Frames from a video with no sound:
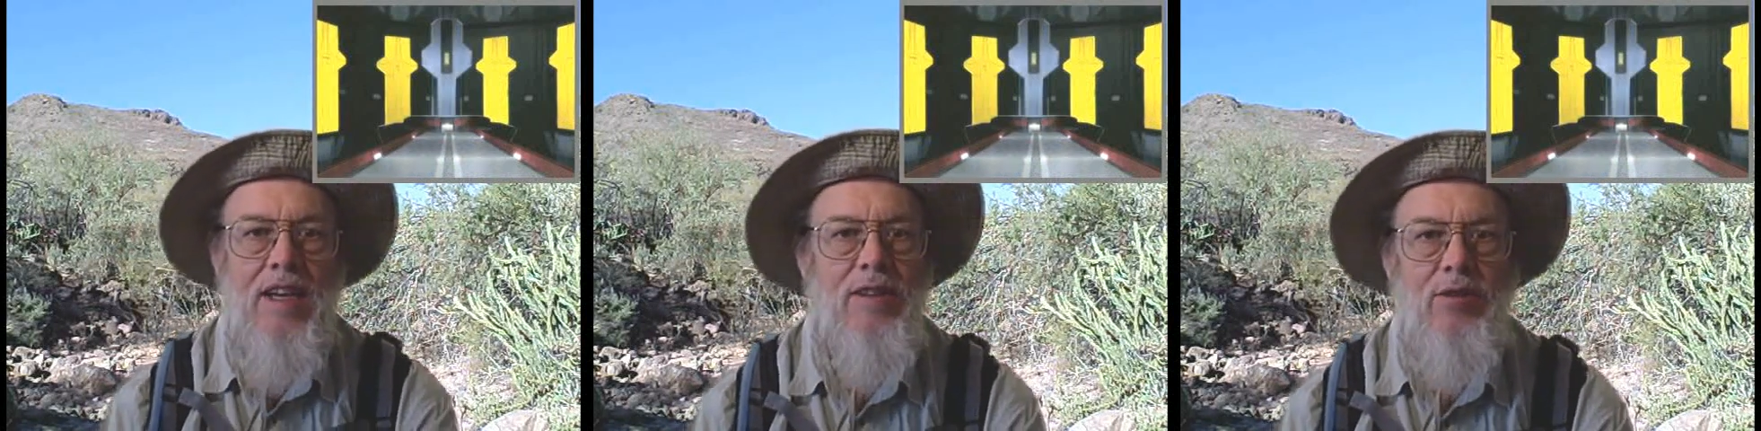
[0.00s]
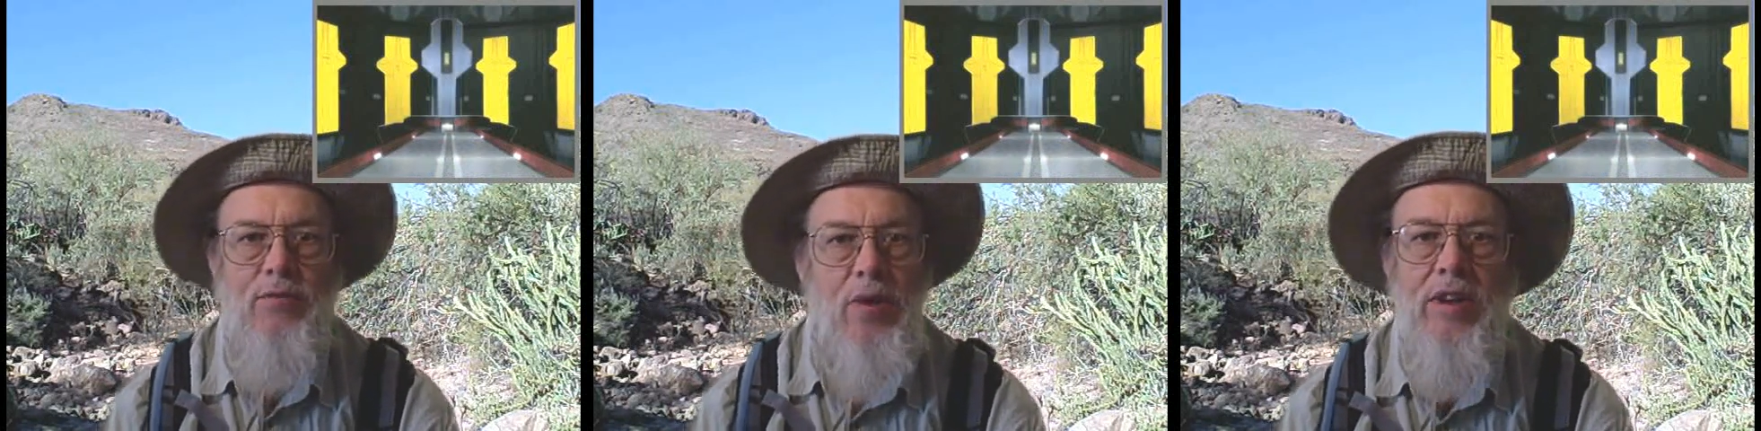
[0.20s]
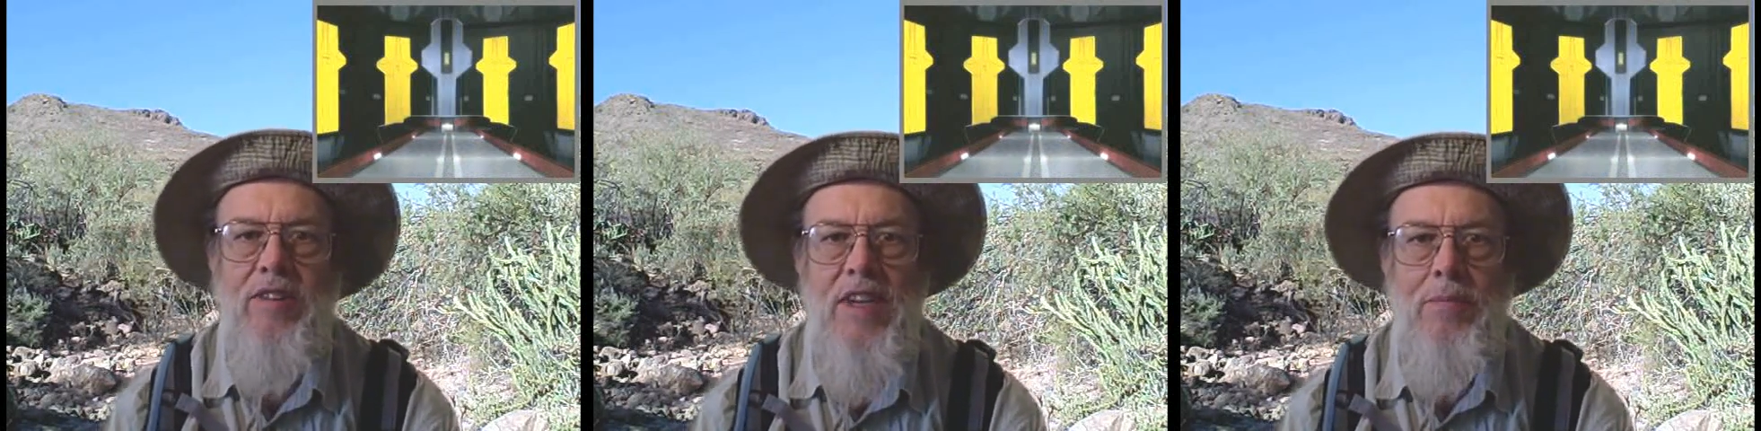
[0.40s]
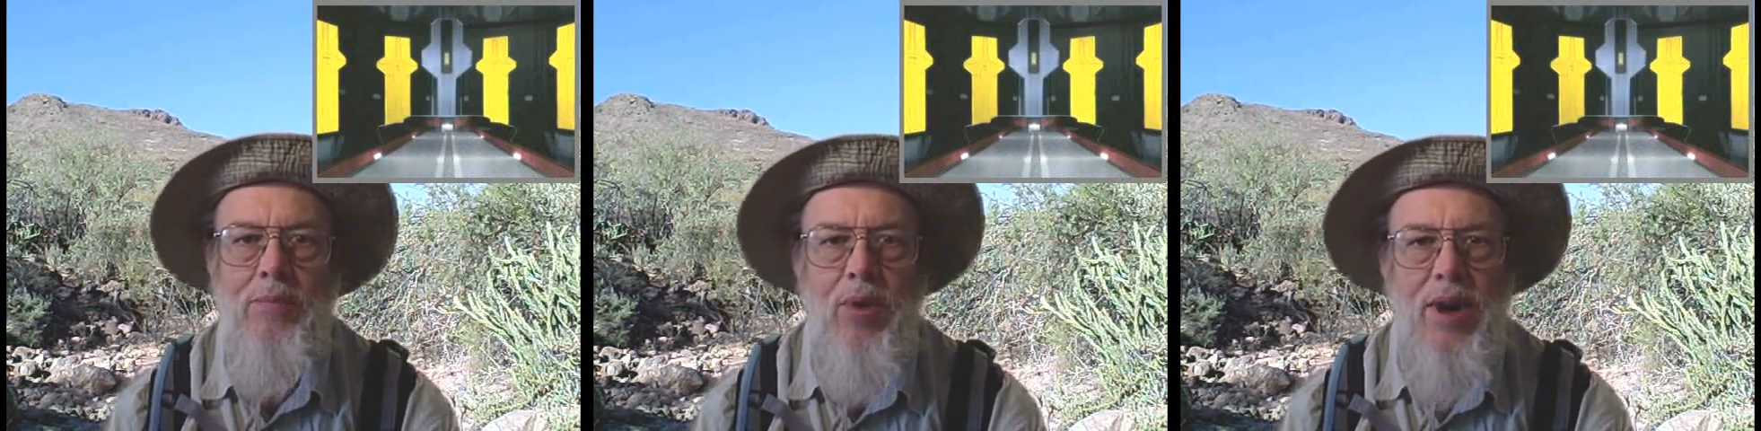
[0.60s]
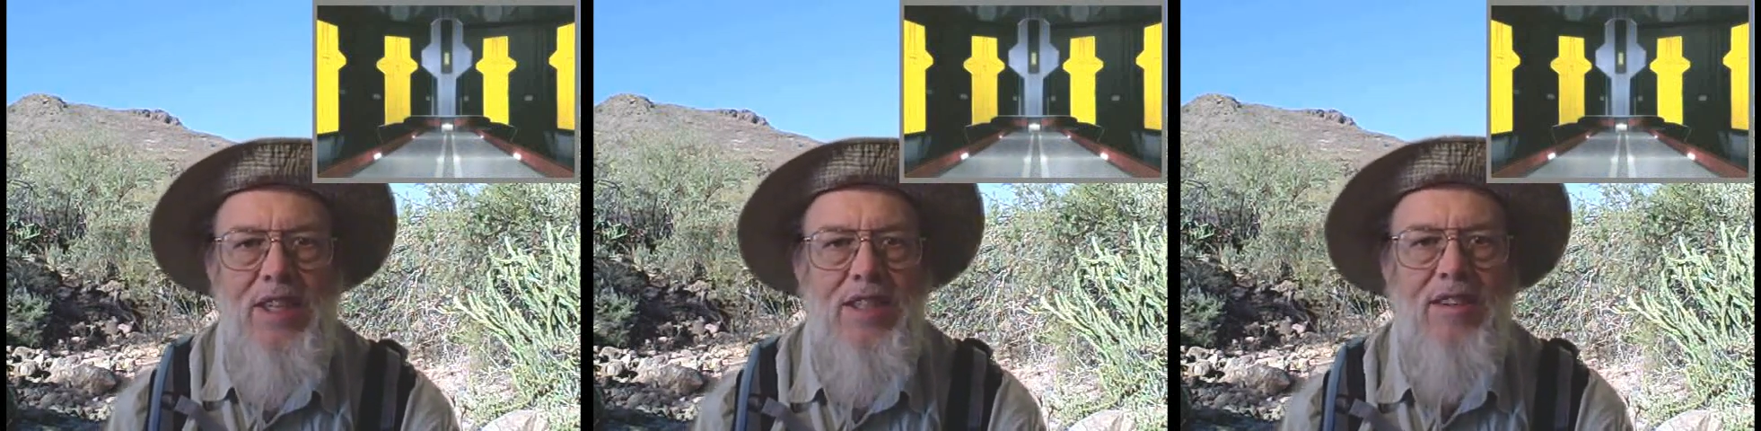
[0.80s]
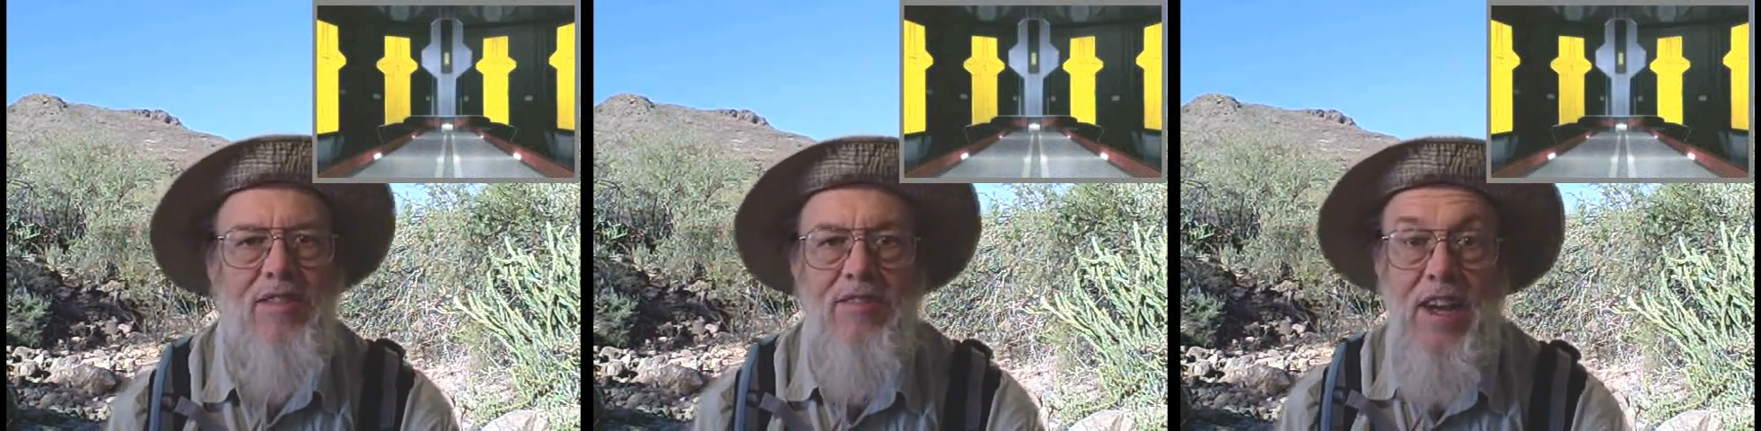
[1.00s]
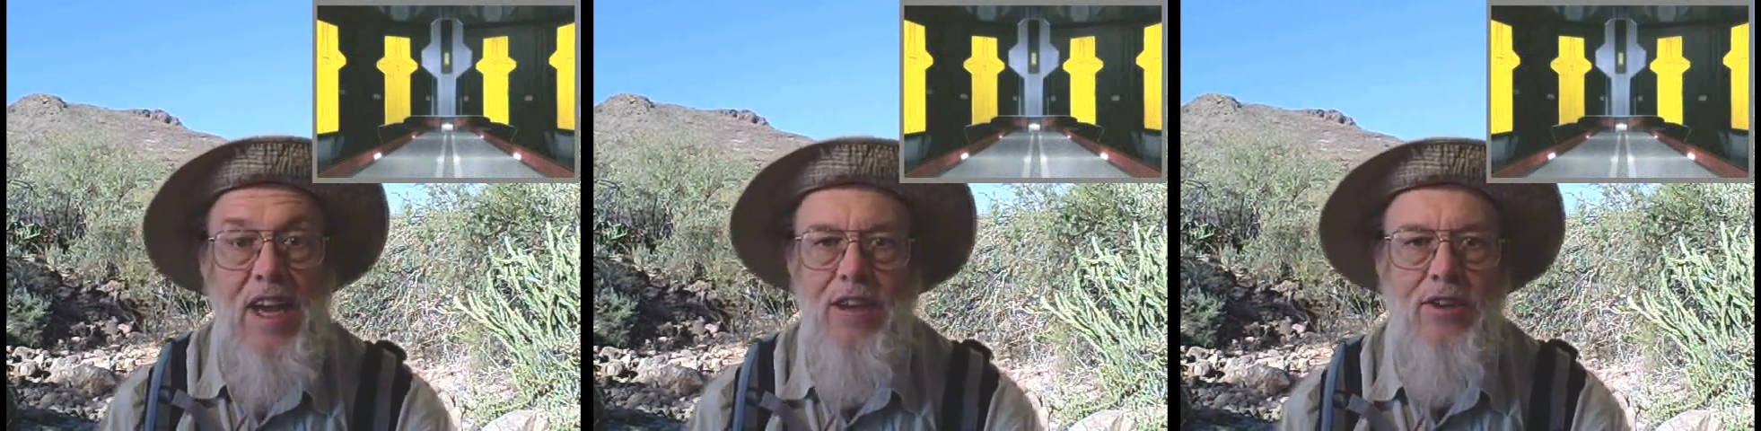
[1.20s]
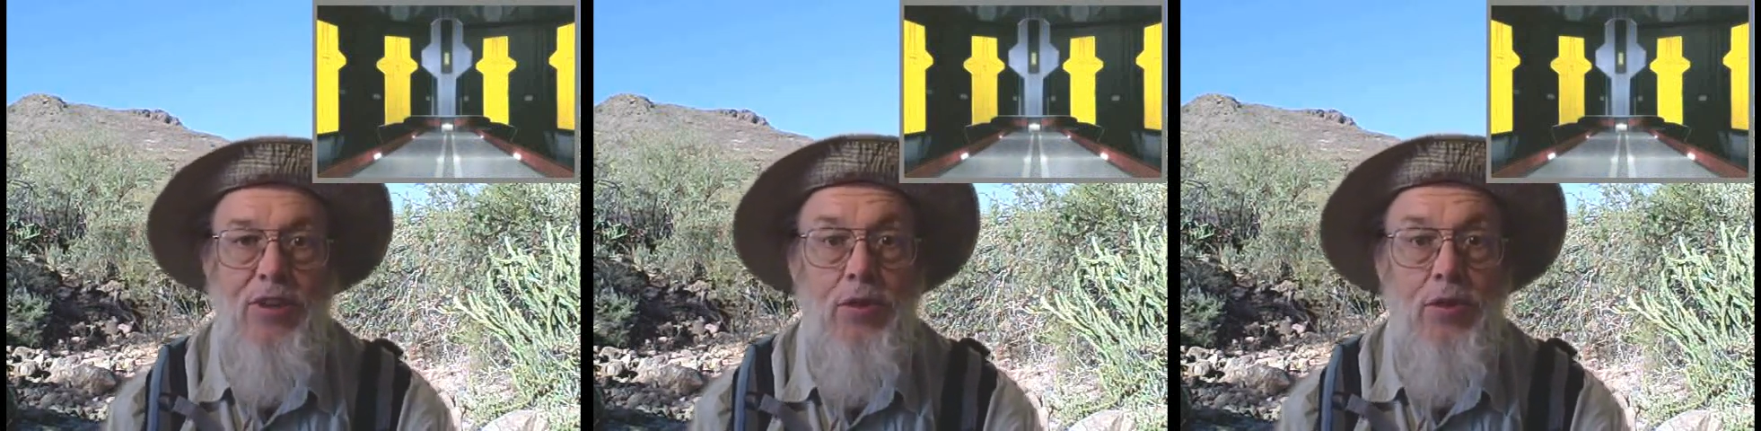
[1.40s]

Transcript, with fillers: is really impressive, and